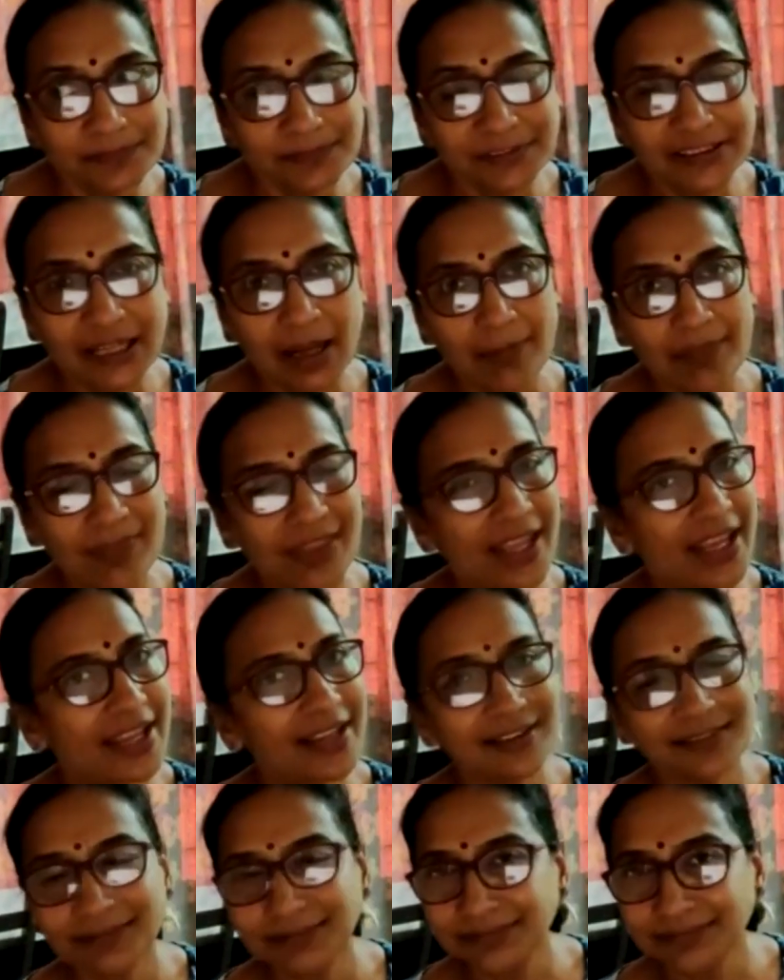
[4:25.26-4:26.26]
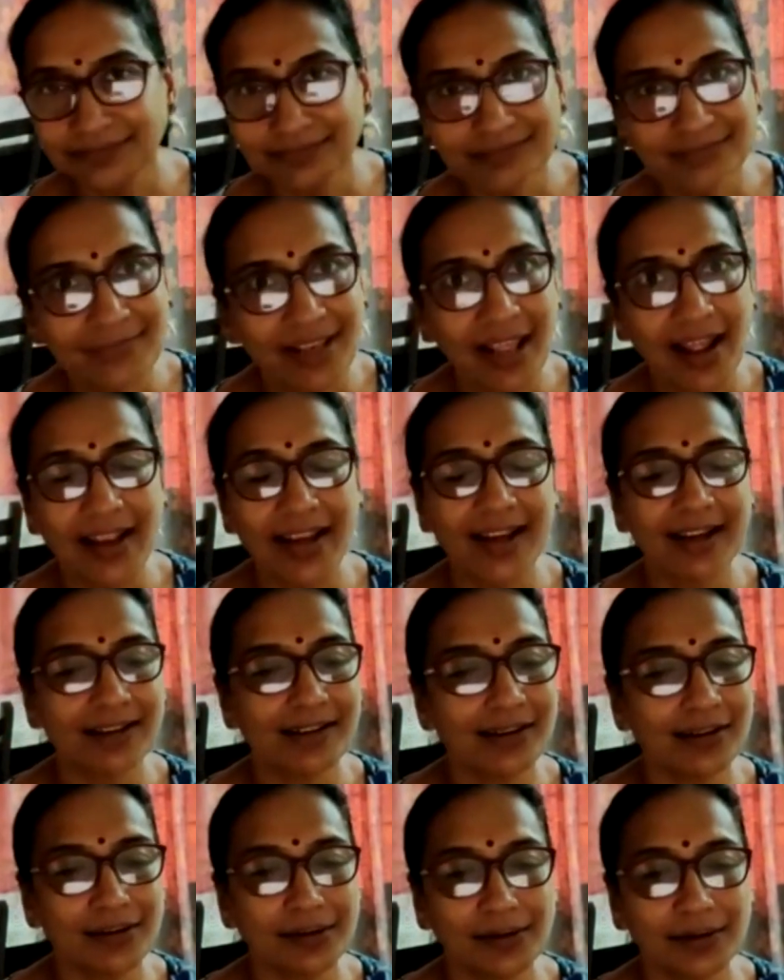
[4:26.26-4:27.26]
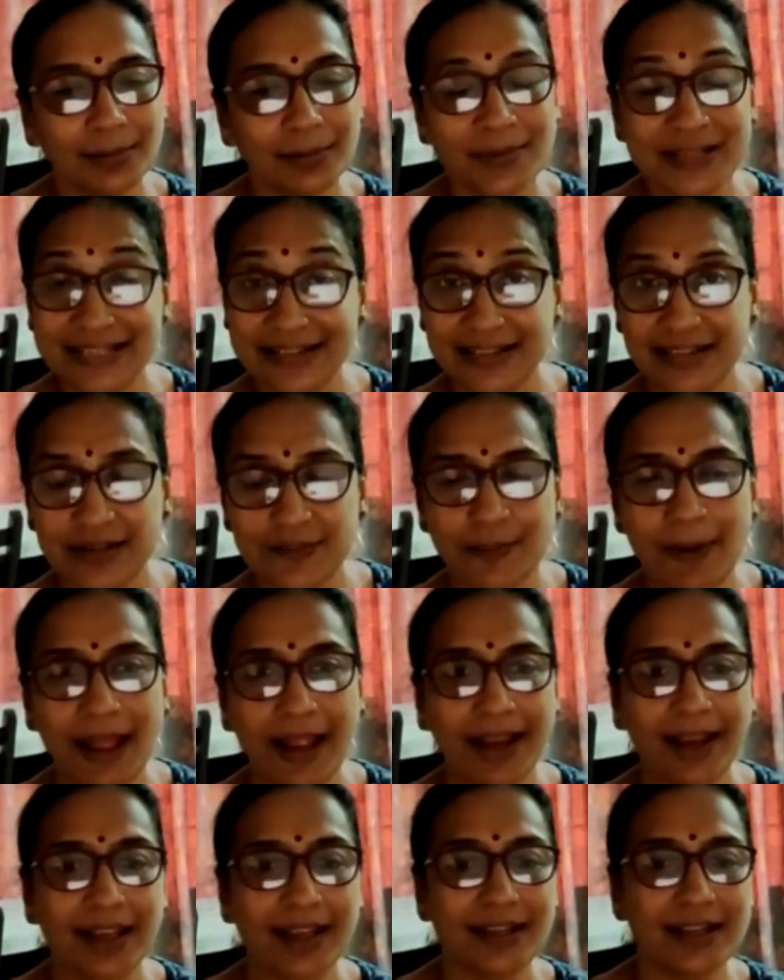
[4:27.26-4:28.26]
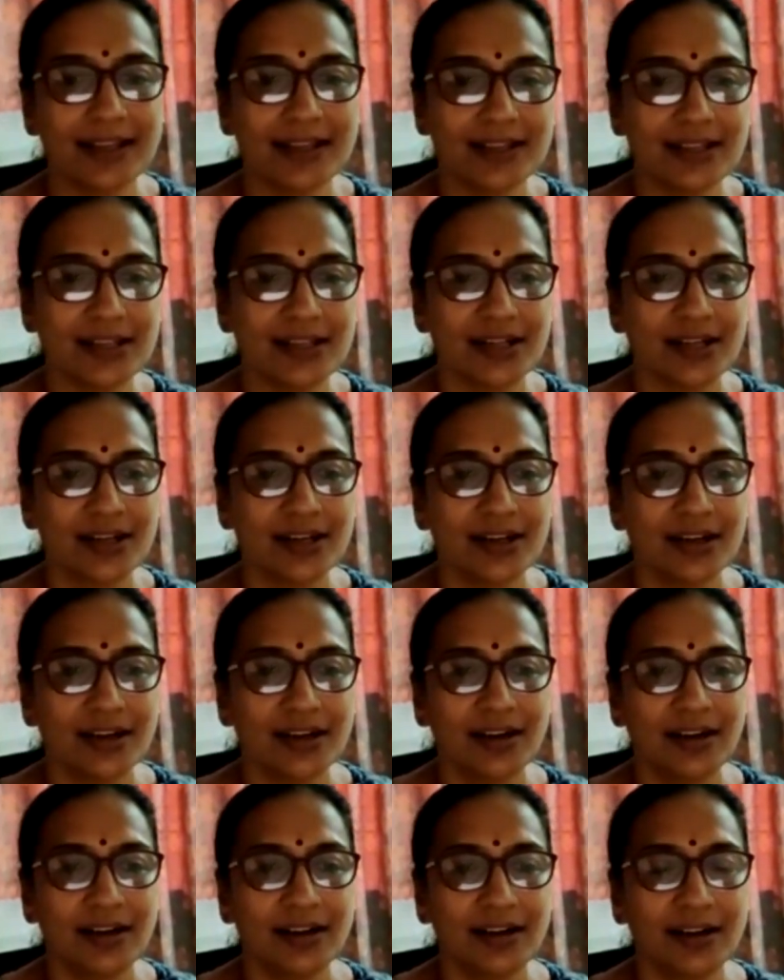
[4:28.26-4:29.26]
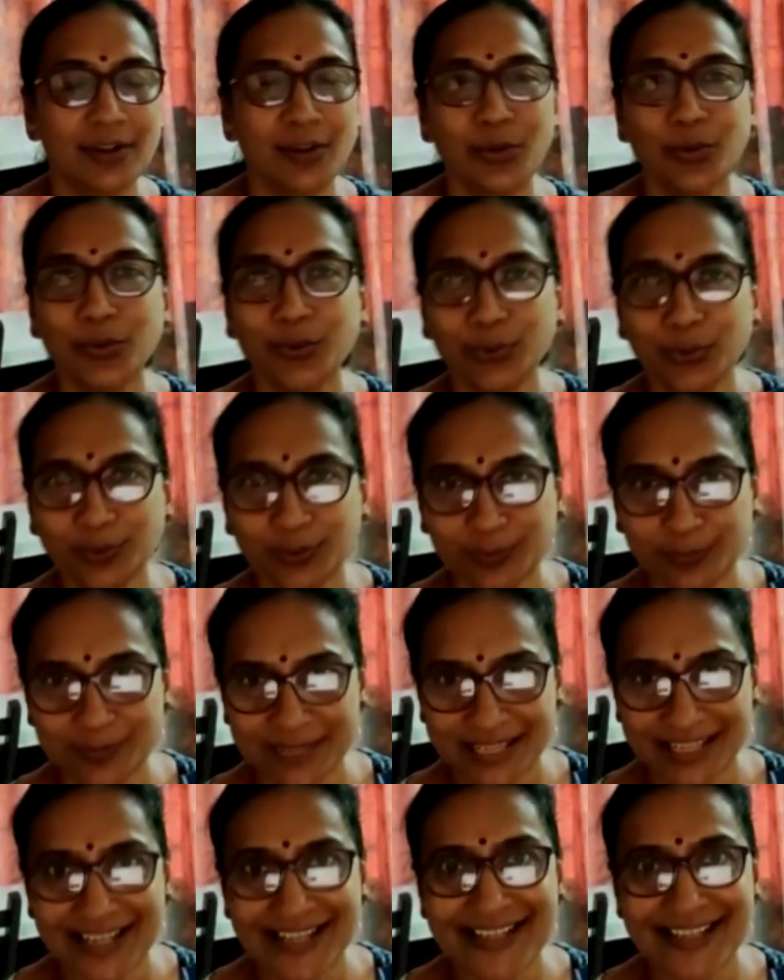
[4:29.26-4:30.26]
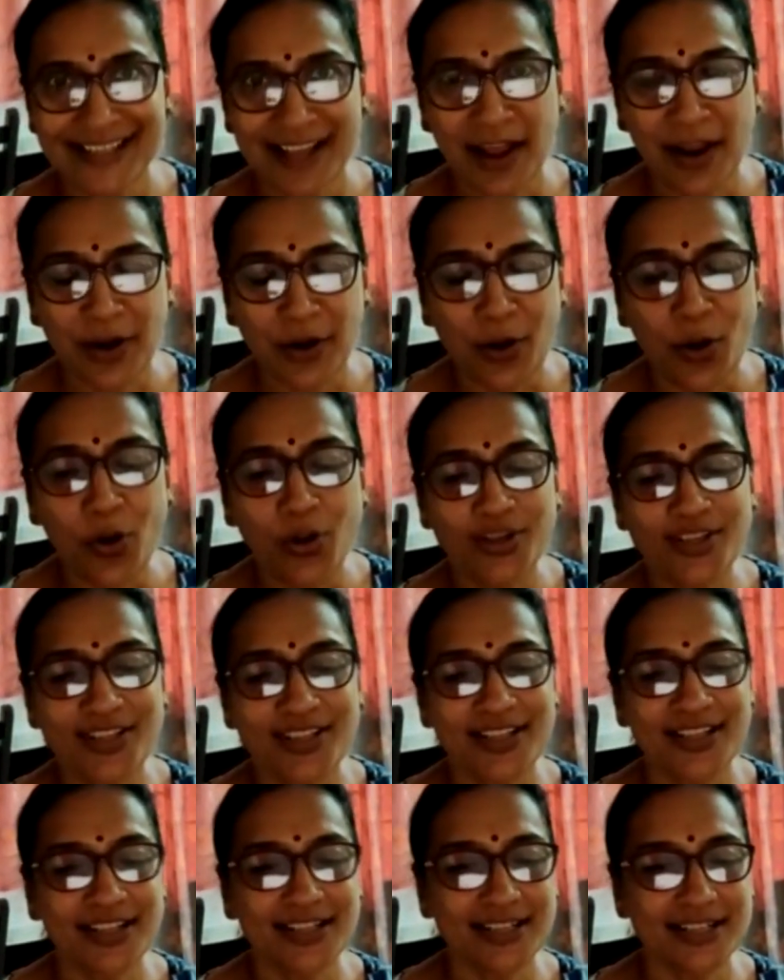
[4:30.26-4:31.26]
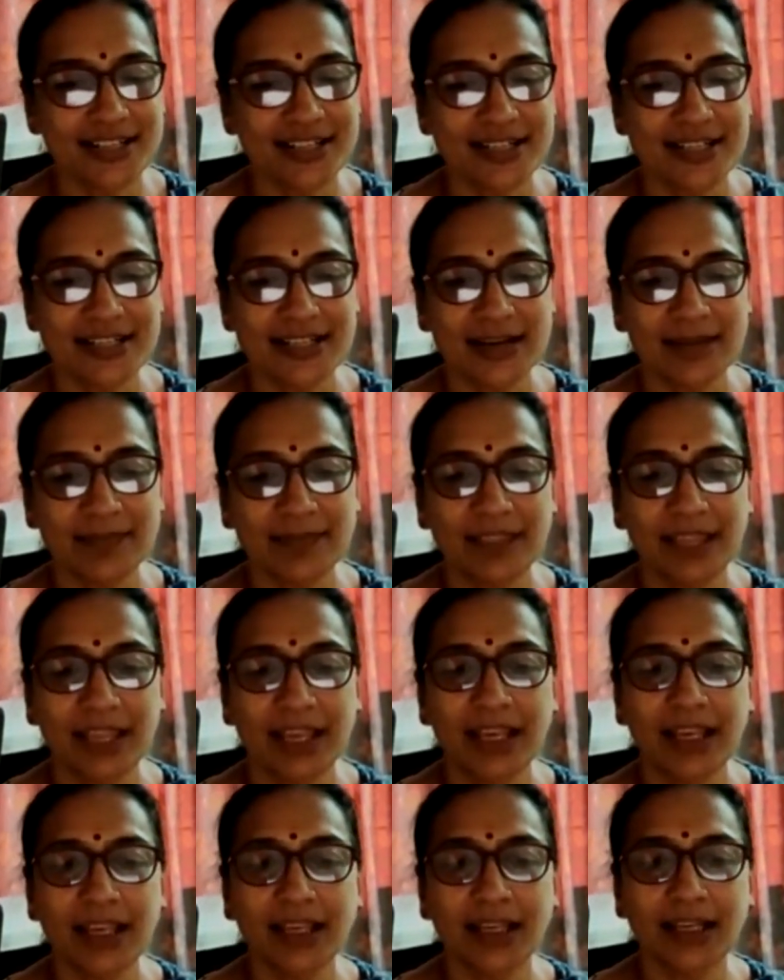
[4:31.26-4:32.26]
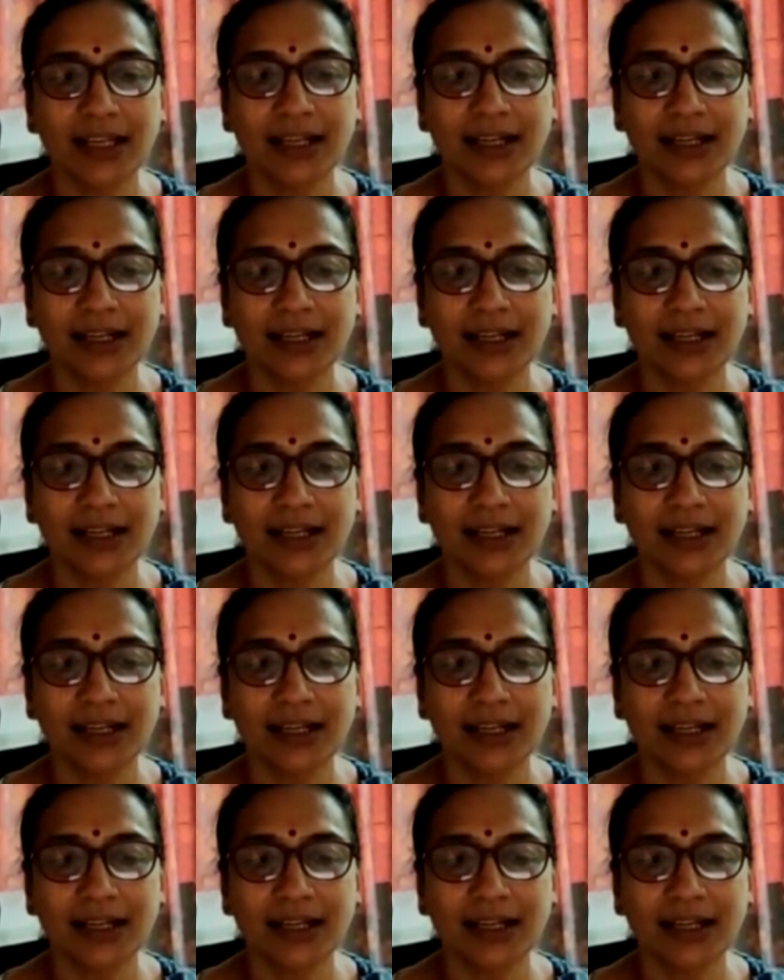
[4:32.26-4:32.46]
something like a biscuit packet, though biscuits are not something